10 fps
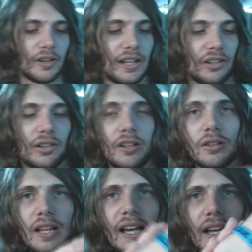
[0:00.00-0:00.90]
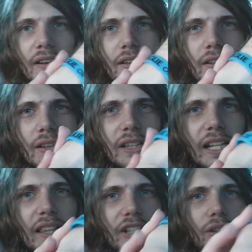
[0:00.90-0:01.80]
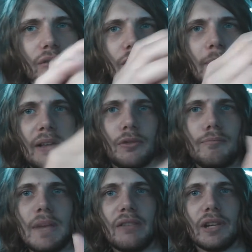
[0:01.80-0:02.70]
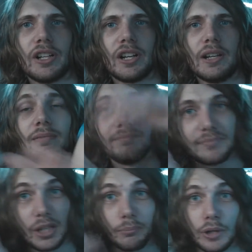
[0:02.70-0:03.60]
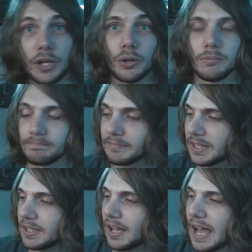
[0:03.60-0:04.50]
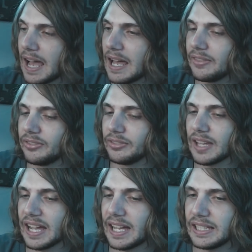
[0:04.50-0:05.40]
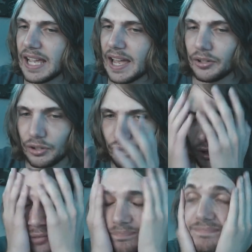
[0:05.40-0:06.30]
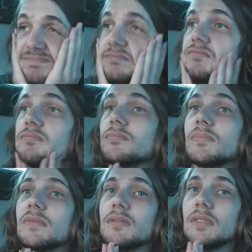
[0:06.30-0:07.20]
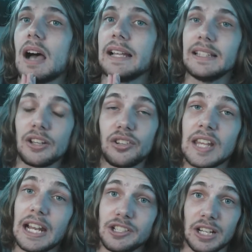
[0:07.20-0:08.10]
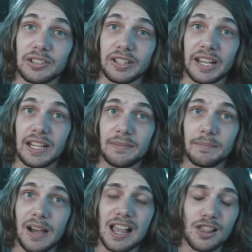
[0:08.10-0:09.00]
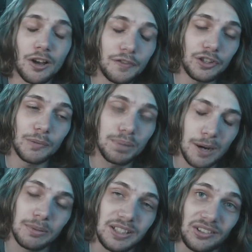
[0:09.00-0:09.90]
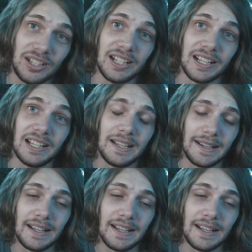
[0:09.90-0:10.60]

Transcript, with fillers: got this little uh, League of Legends wristband with mid written on it. Pretty cool. And uh, yeah, so I did a sketch yesterday. A lot of you have probably seen it.